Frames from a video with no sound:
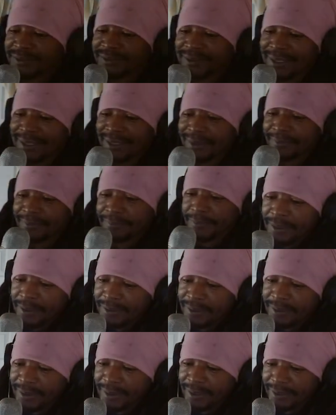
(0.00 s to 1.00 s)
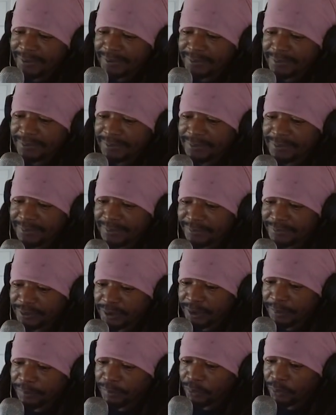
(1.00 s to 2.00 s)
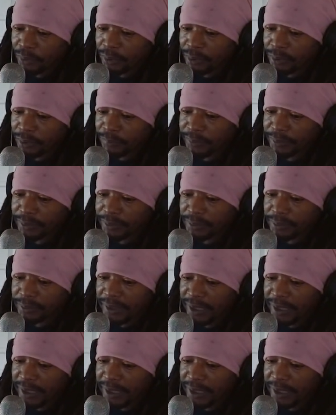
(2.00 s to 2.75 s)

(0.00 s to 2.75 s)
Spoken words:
it's that the Knights of Templar were